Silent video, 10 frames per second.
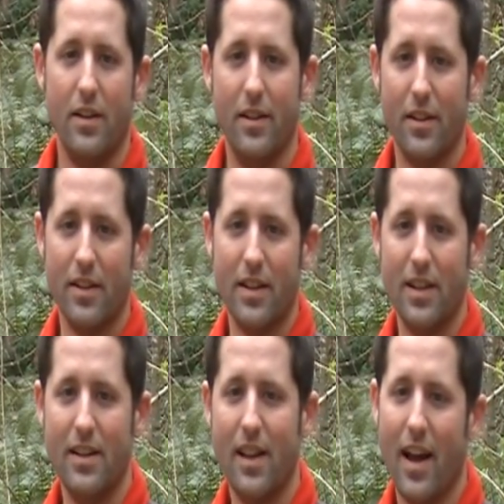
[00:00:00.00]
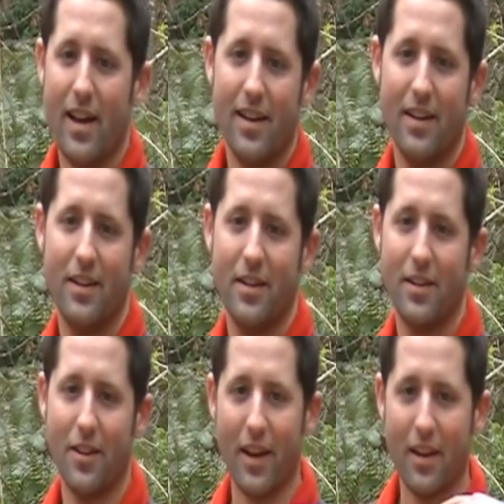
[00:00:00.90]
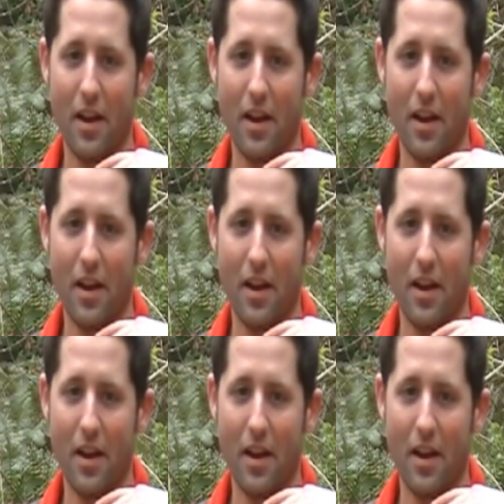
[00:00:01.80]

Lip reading: Dylan and Eli, like,